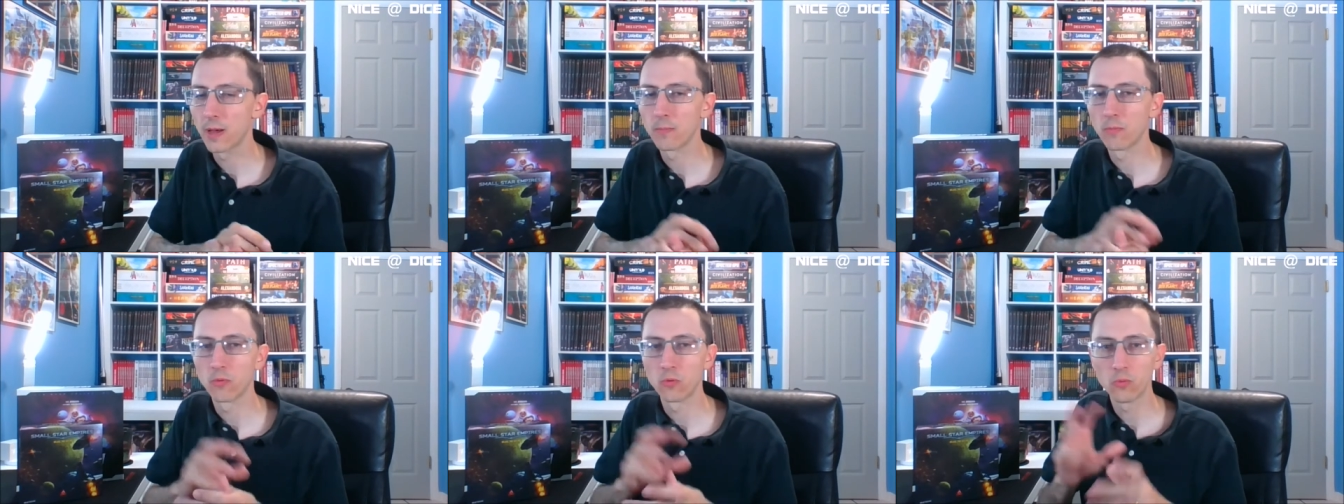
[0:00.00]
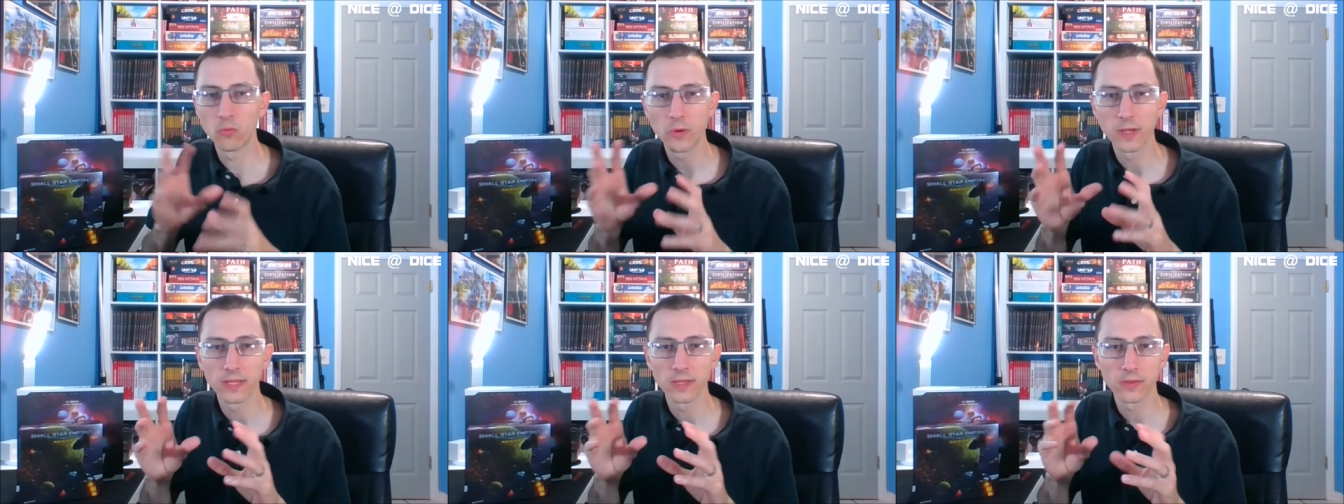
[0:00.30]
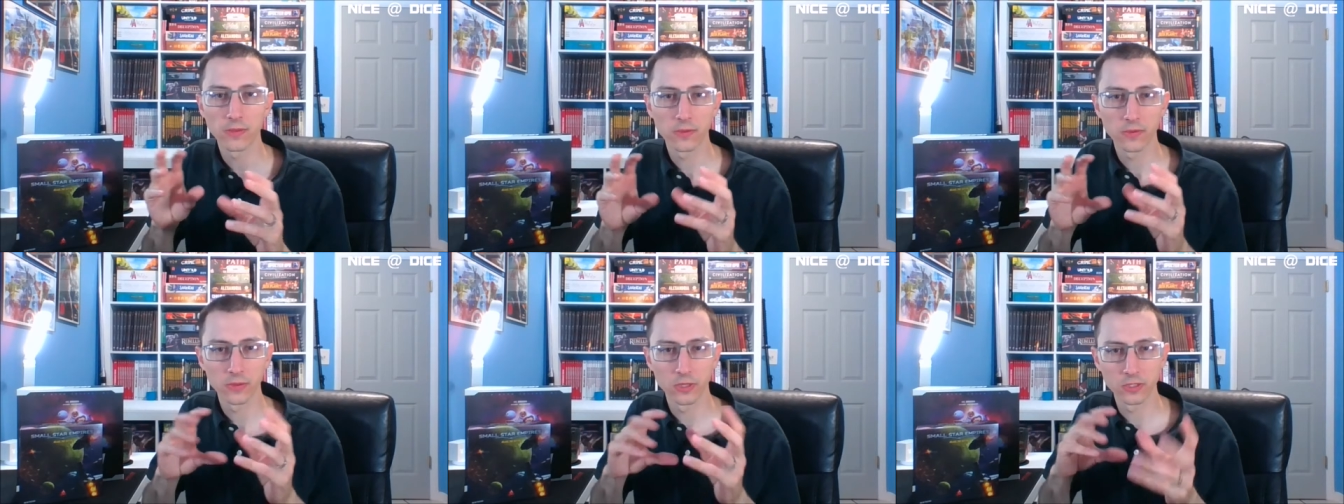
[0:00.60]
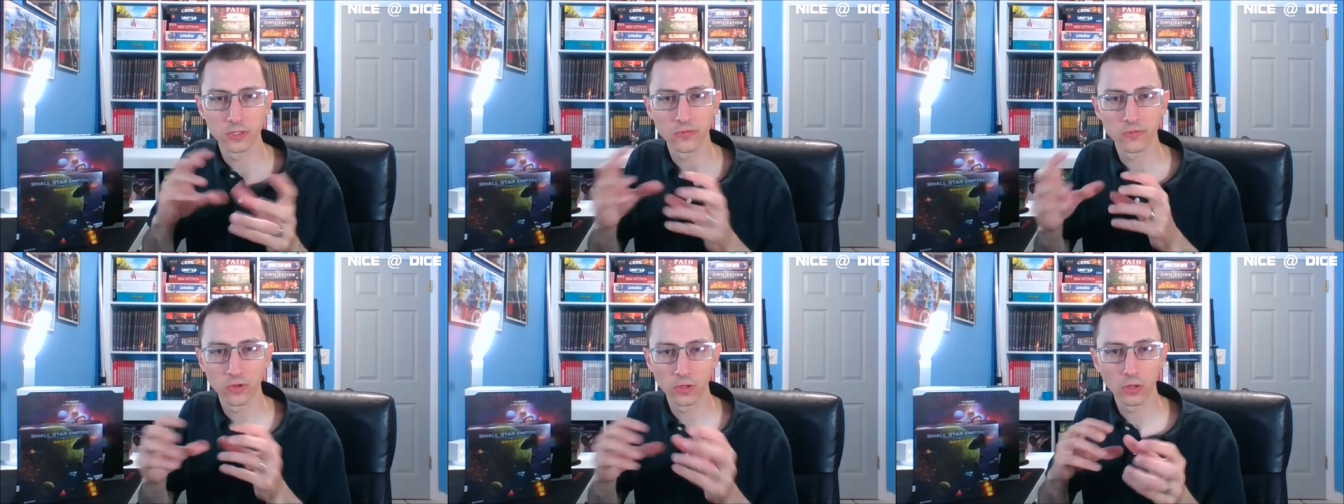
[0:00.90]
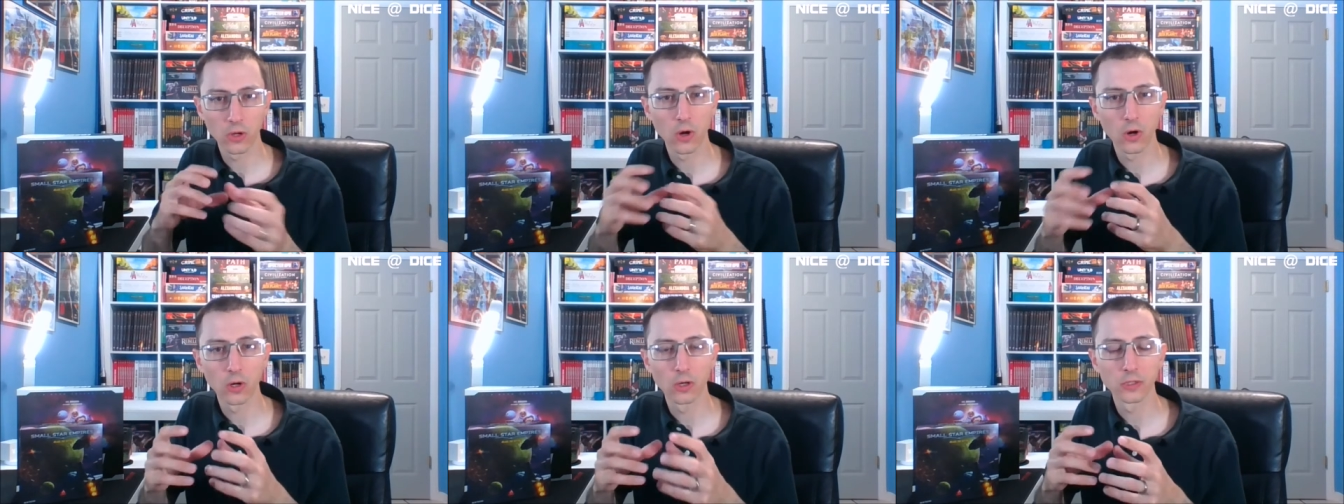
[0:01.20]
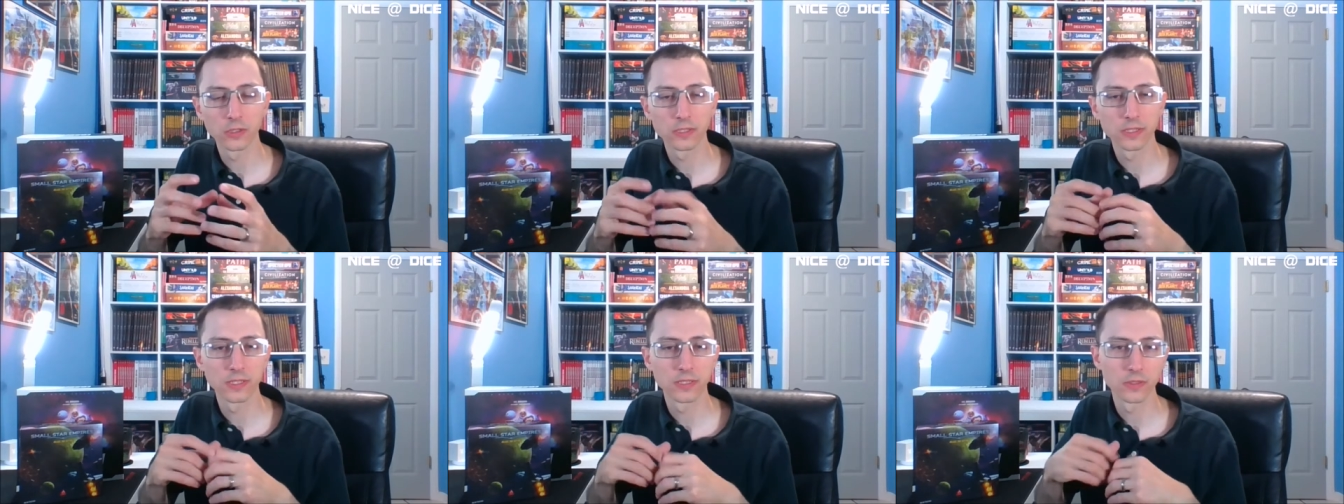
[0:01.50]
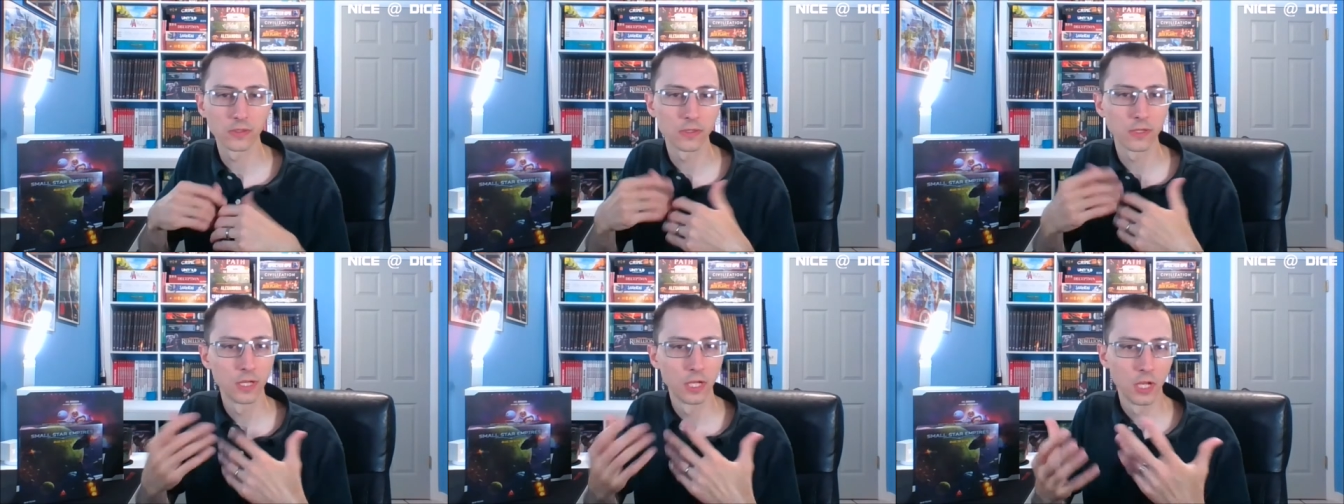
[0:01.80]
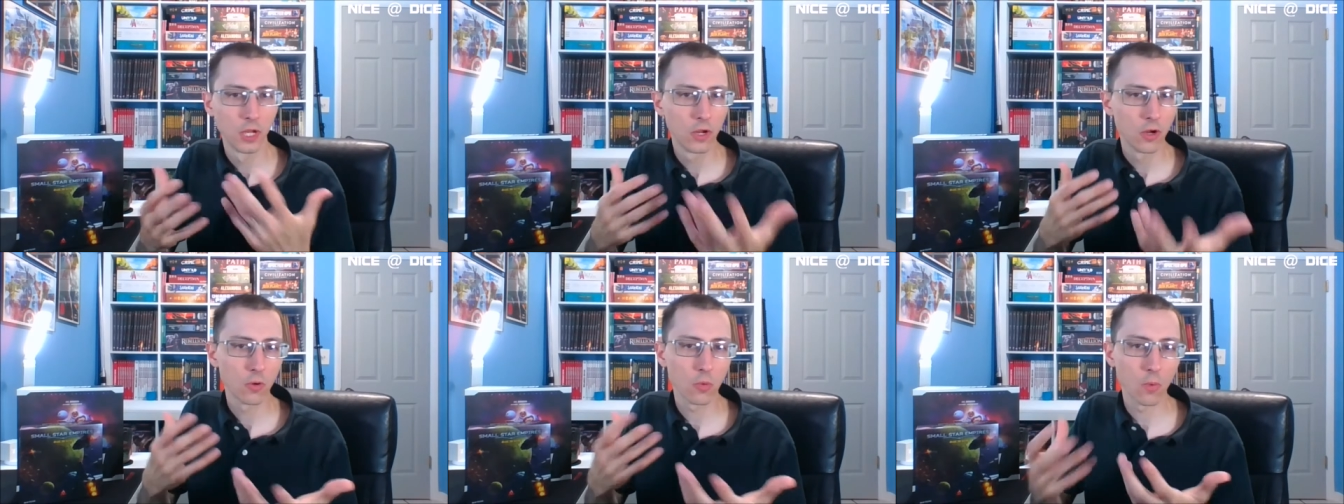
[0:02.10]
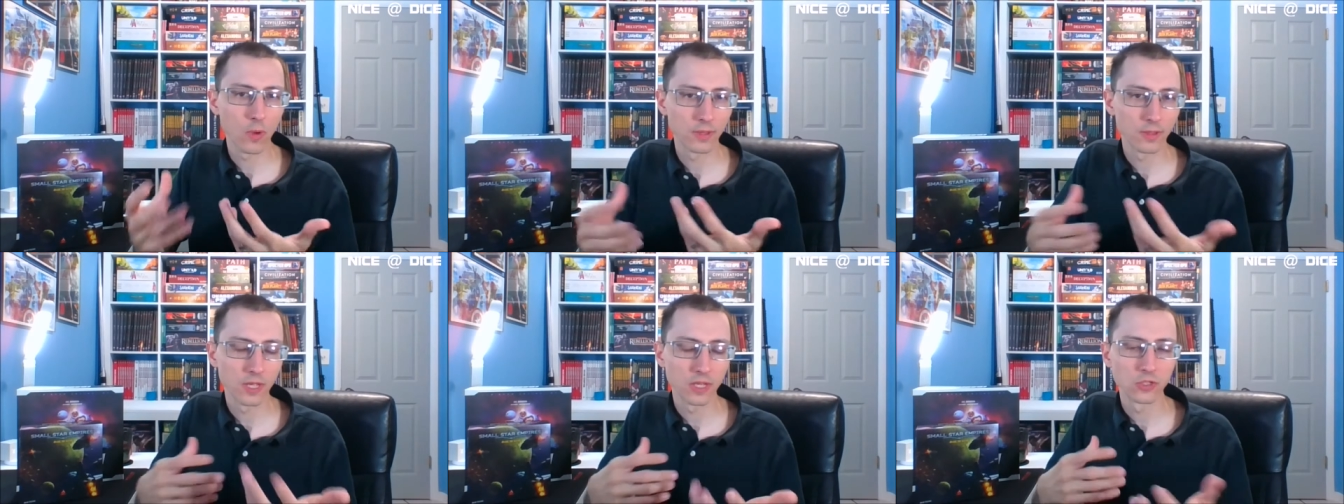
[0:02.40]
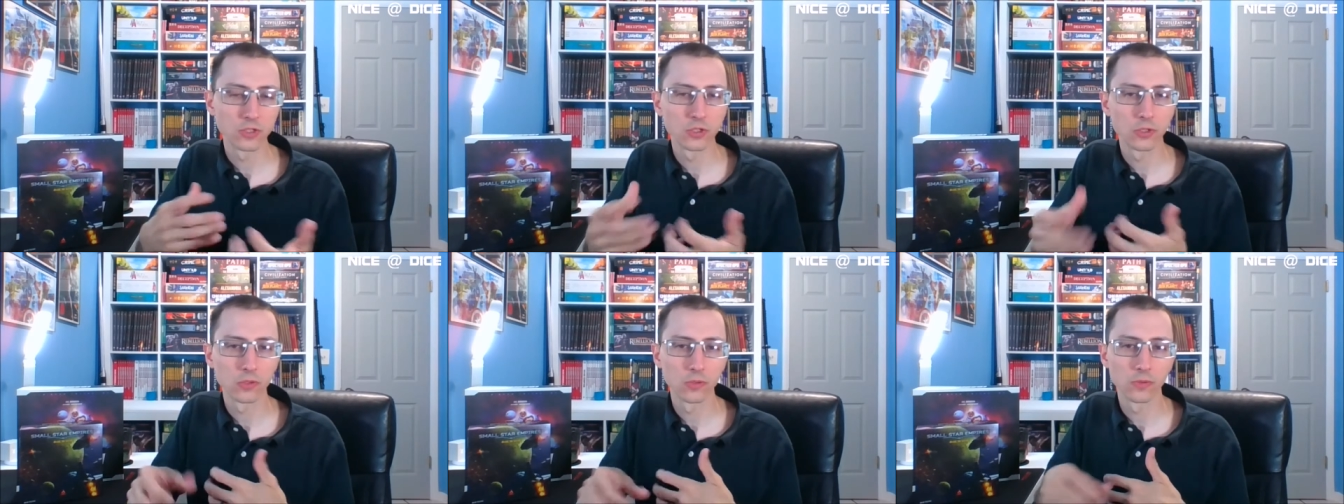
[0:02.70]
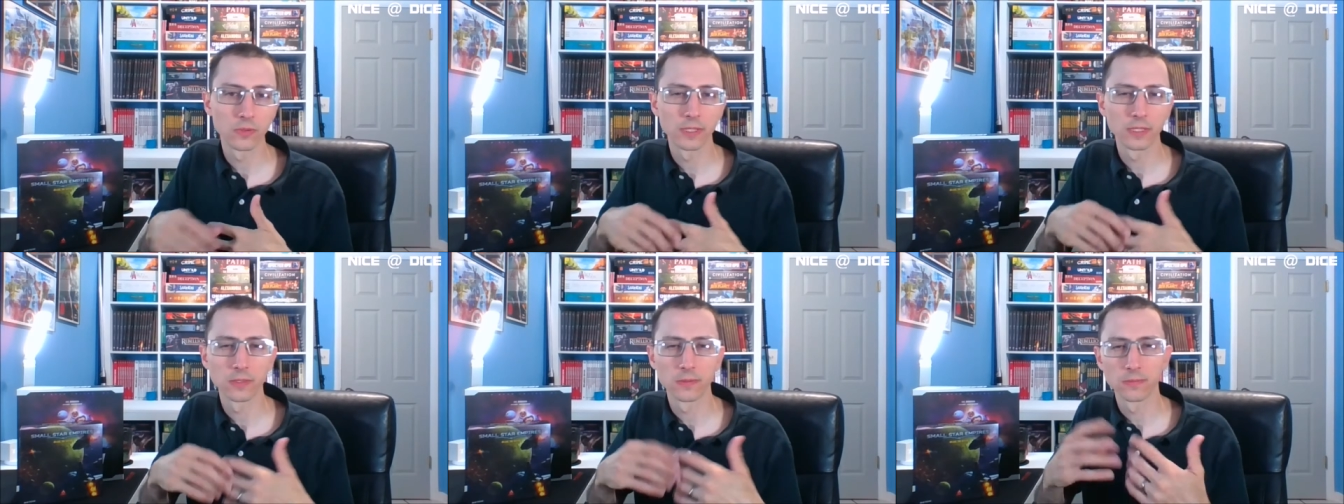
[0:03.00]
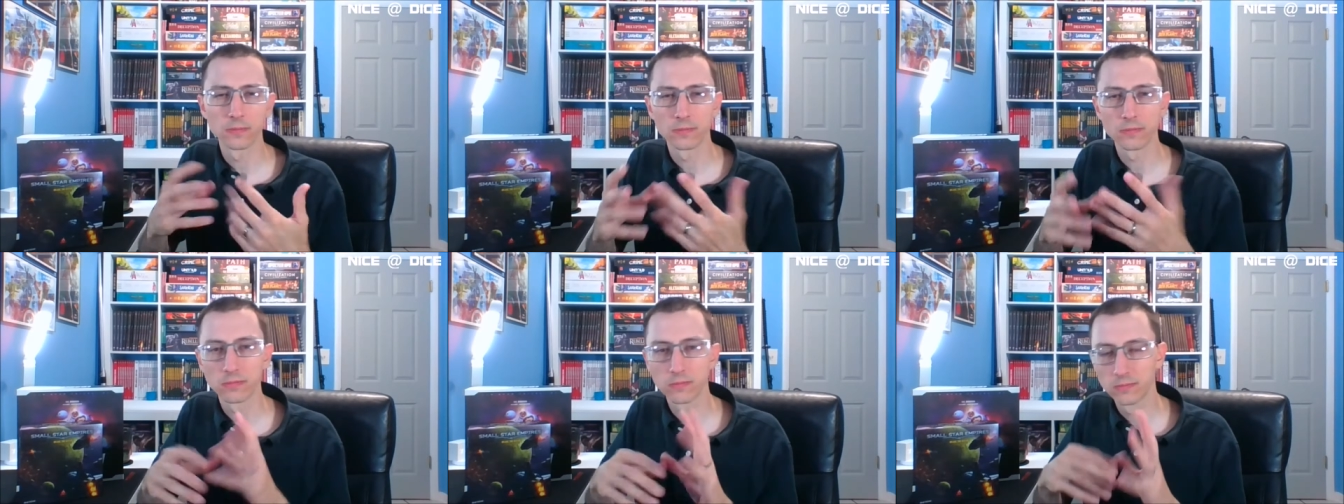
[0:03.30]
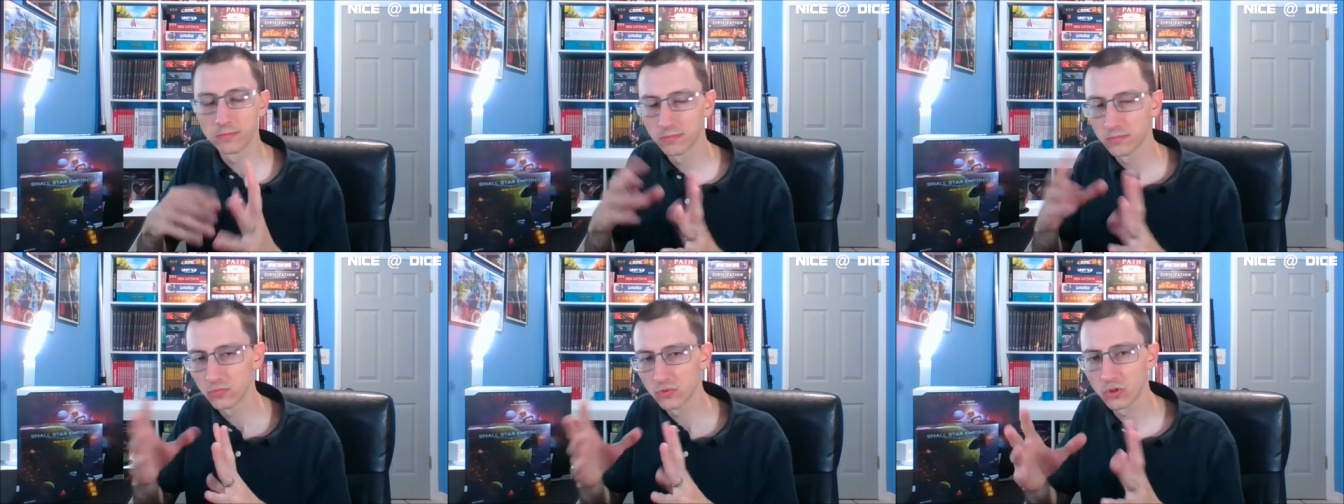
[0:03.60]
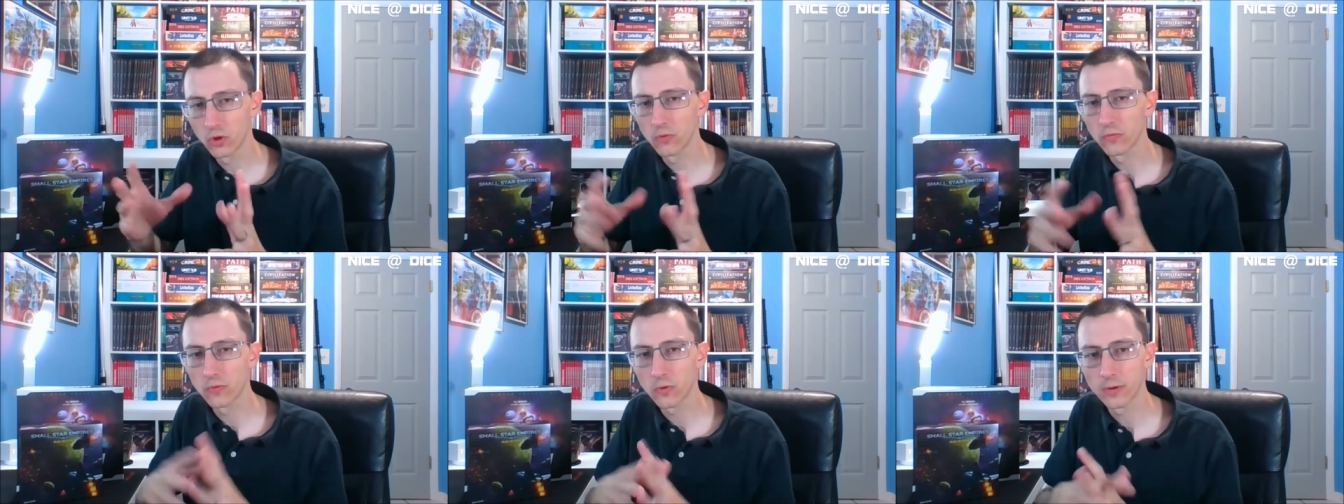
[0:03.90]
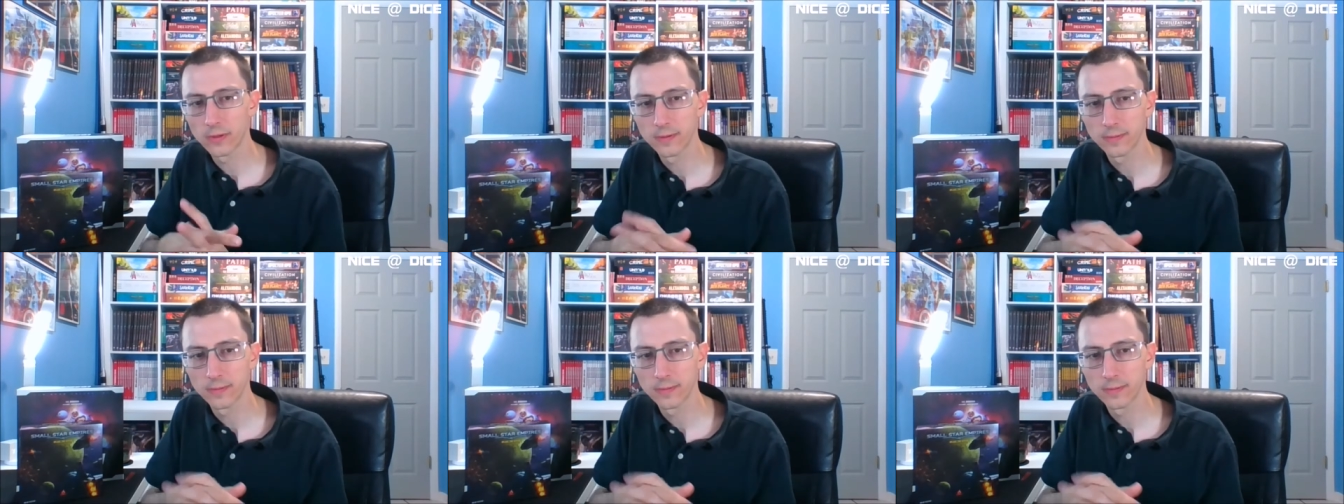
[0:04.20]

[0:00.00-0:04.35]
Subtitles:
with the different cards and what they do and so forth.